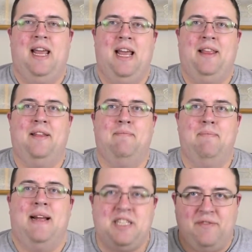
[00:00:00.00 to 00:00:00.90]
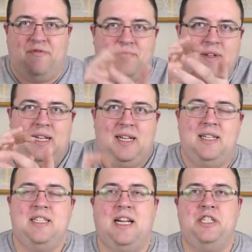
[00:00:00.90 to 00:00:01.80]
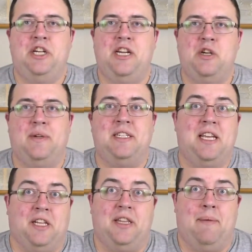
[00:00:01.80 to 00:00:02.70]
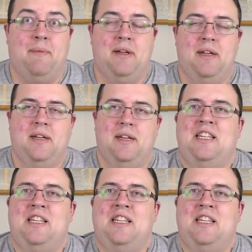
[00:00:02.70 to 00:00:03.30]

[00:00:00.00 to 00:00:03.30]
and the massive size change always killed them.